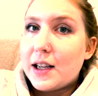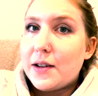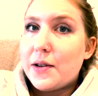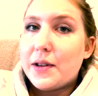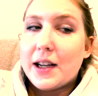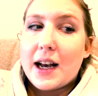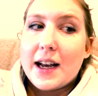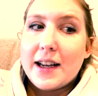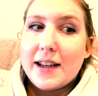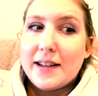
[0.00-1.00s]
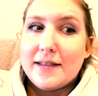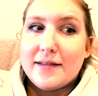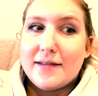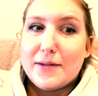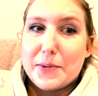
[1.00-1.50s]
You know, like I
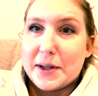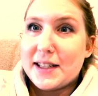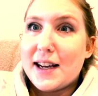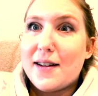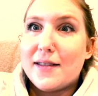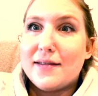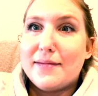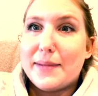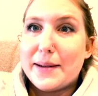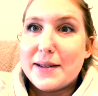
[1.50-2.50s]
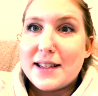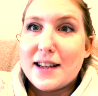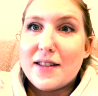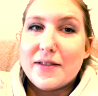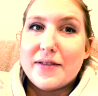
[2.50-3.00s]
worked out by
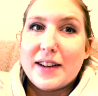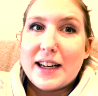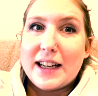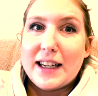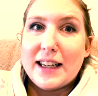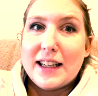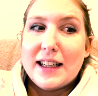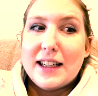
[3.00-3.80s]
myself. I